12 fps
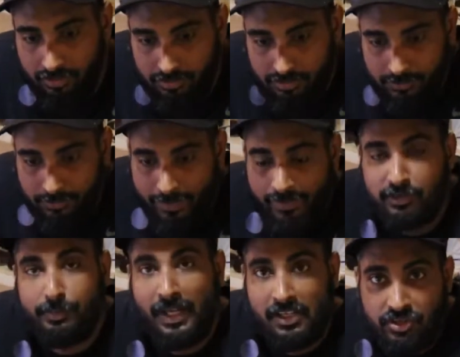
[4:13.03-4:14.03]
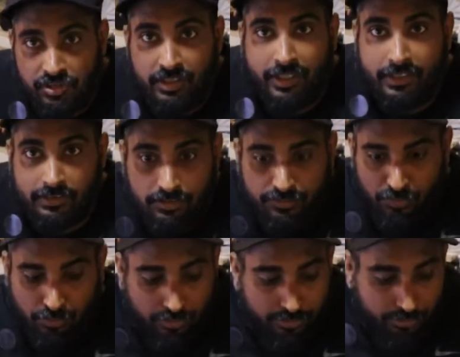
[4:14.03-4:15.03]
expansion kits
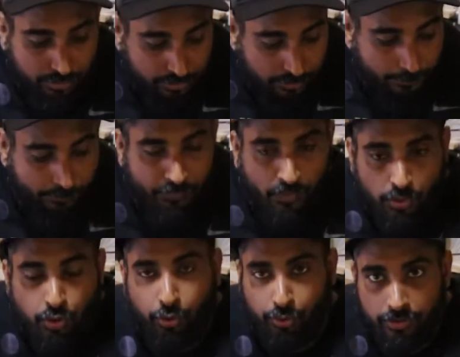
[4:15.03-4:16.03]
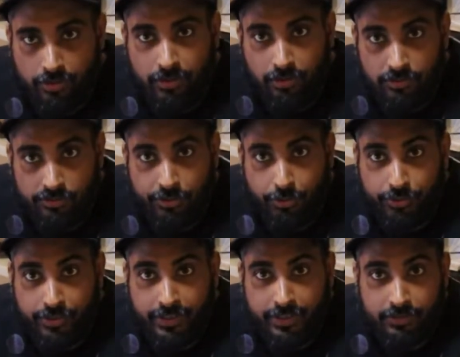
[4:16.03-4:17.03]
for your current
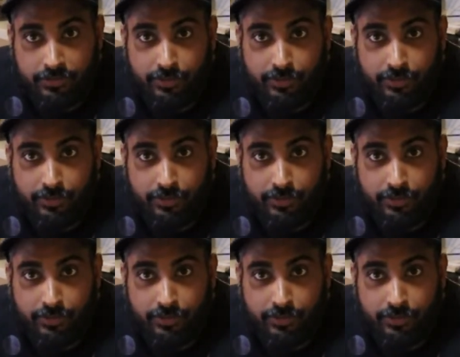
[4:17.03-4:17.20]
security kit.